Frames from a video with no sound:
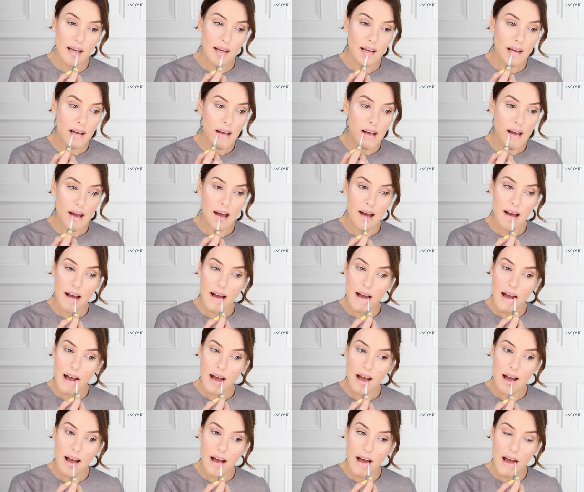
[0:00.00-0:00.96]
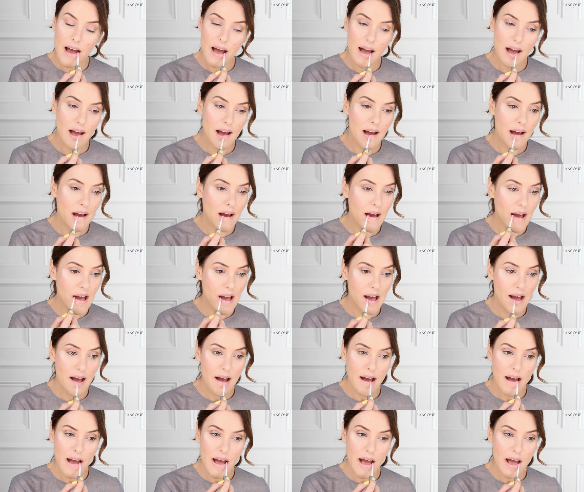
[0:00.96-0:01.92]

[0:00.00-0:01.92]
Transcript: Nobody speaks.